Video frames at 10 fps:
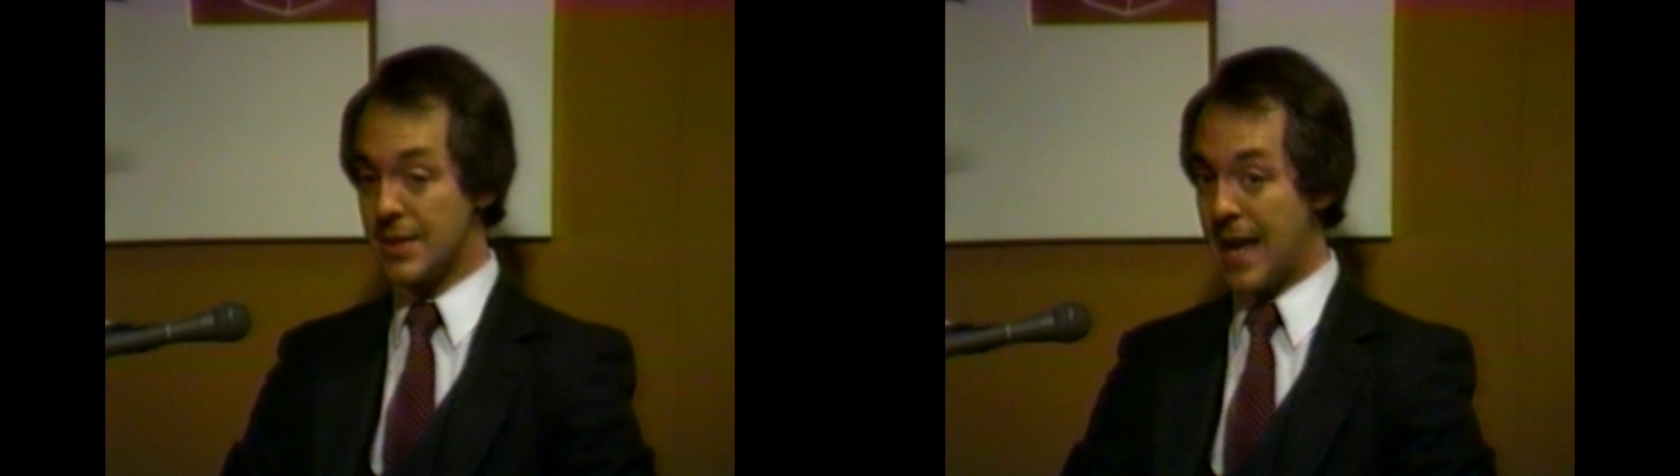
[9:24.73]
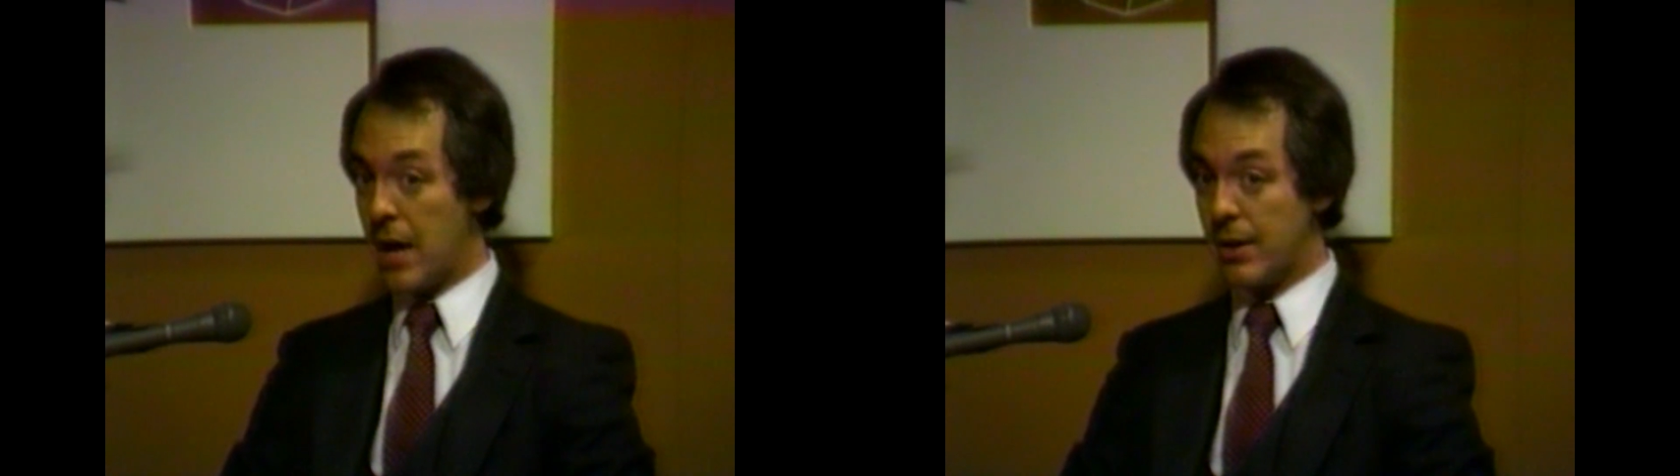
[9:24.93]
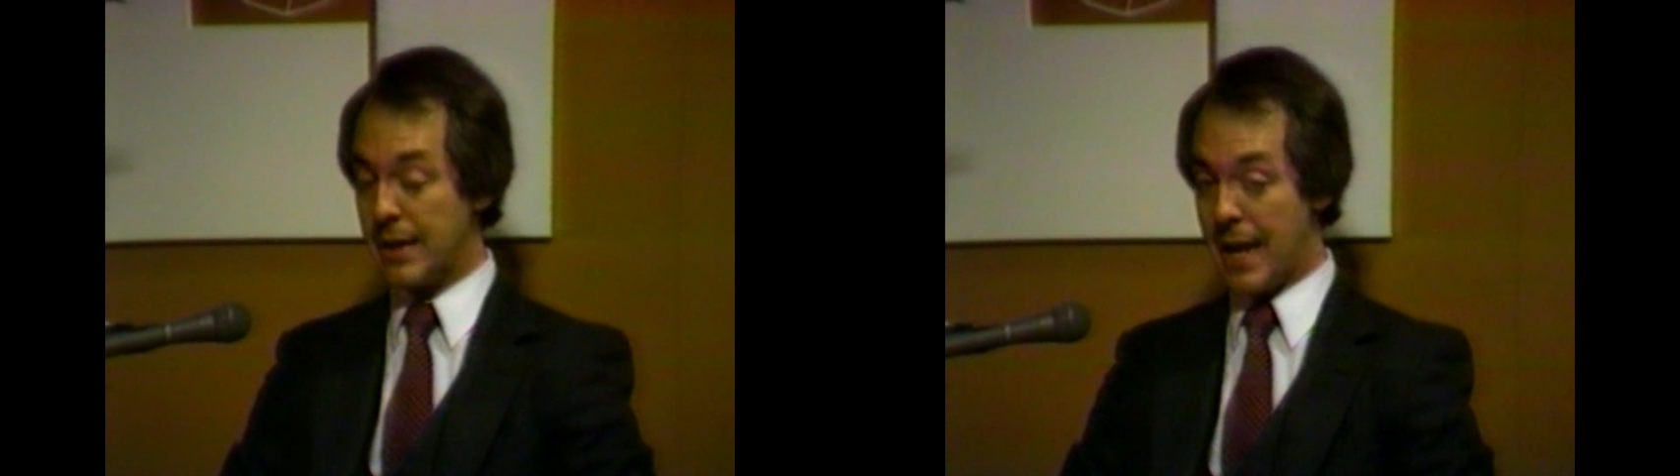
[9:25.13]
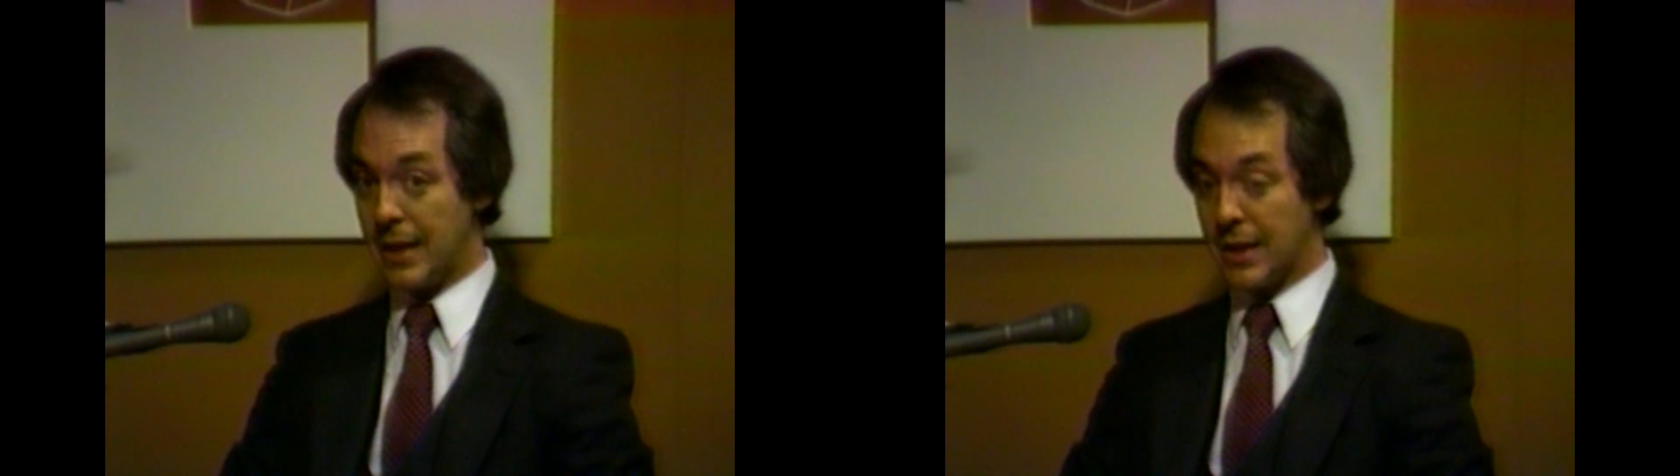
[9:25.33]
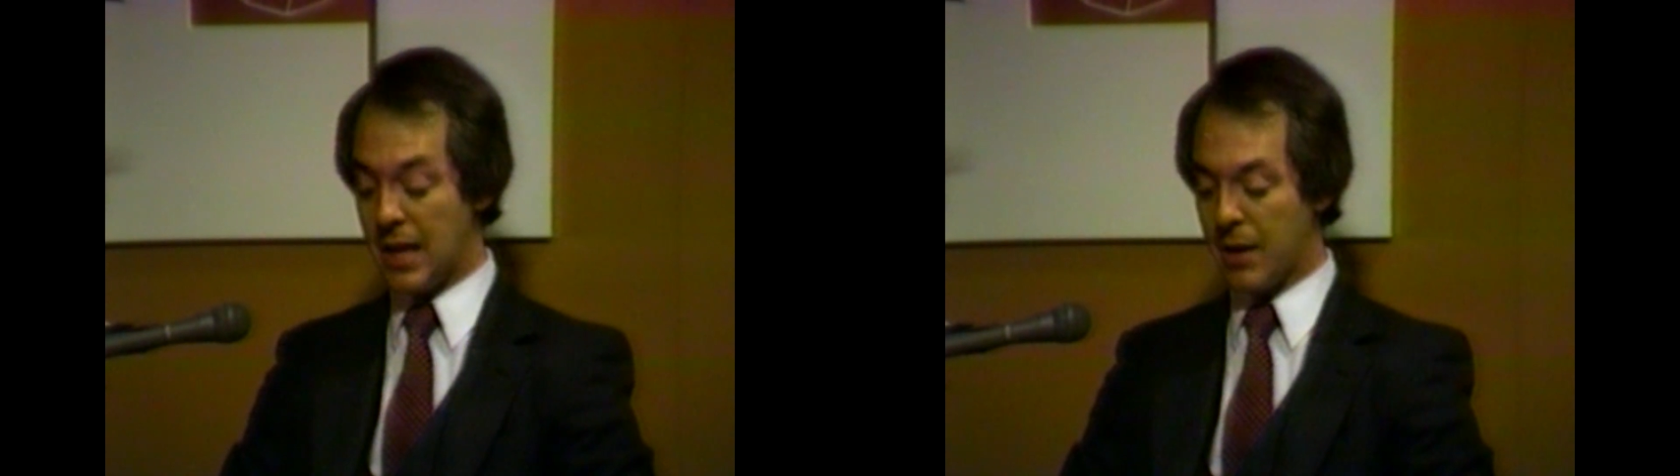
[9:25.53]
Saturday at
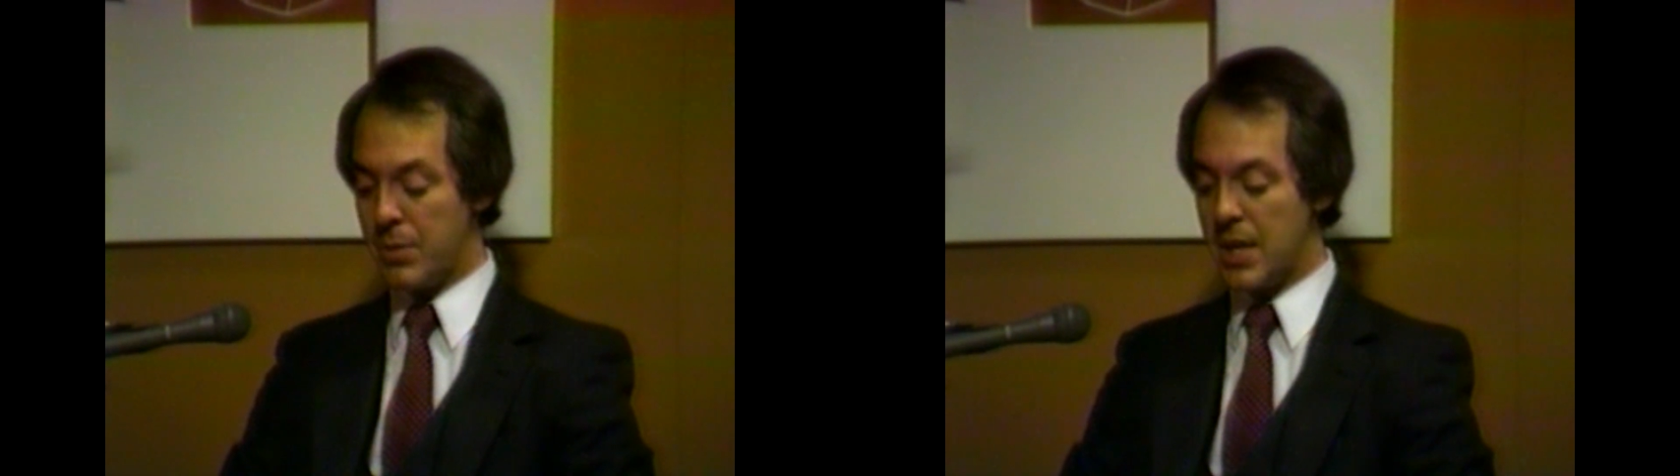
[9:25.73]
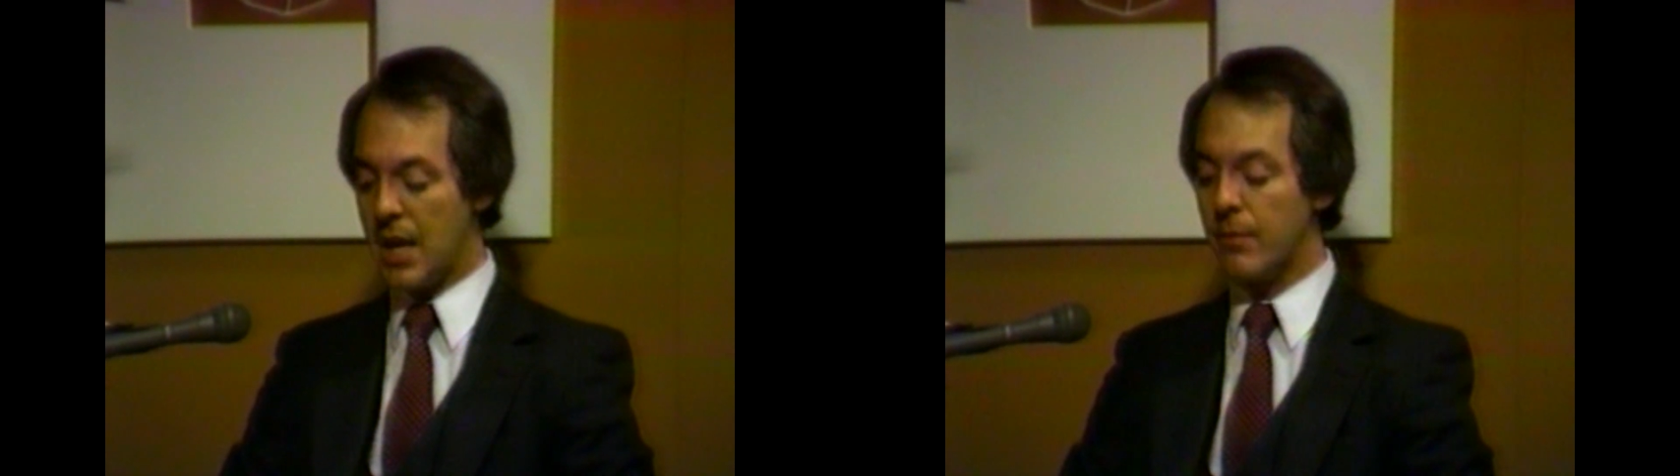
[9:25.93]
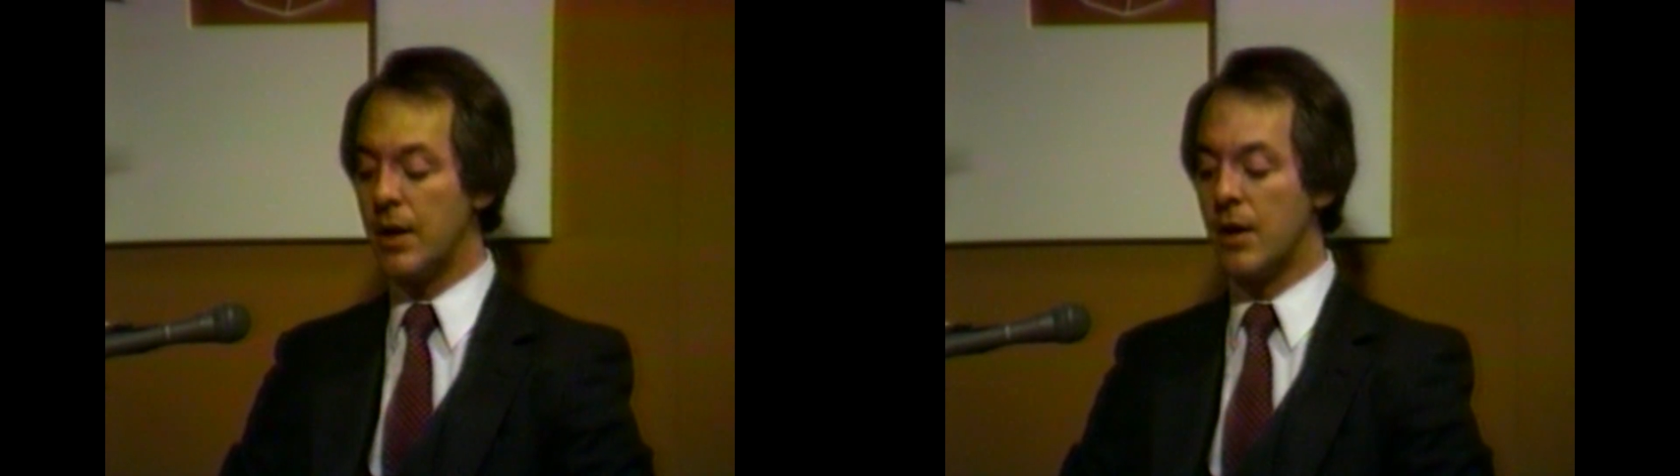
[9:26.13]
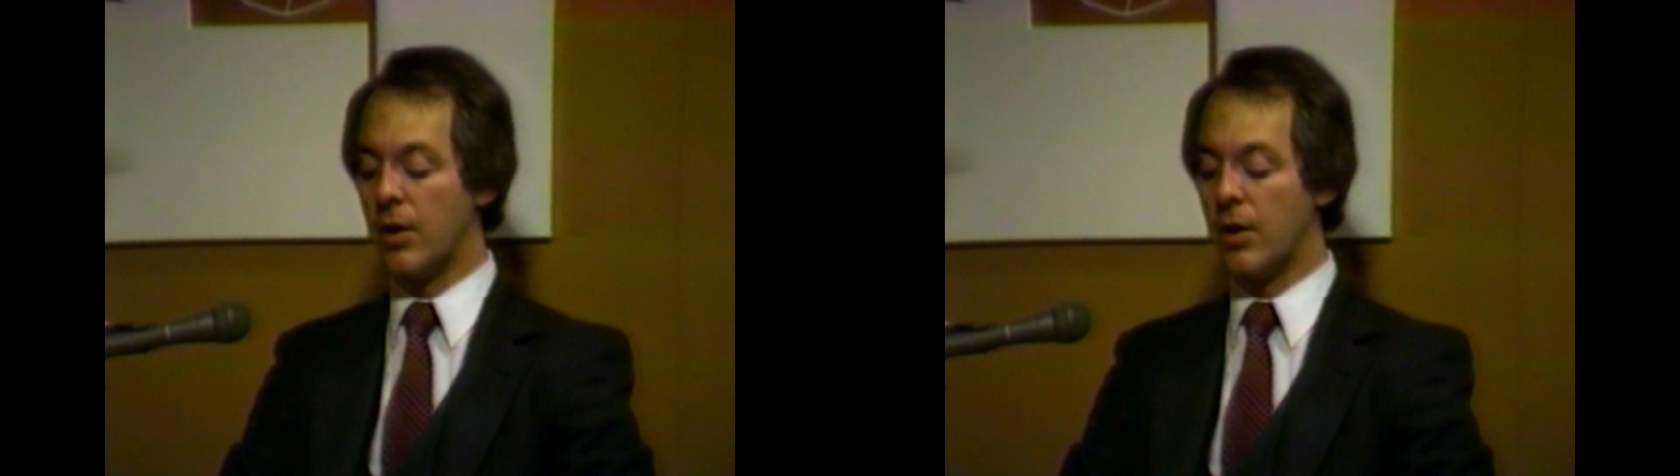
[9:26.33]
8 o'clock p.m.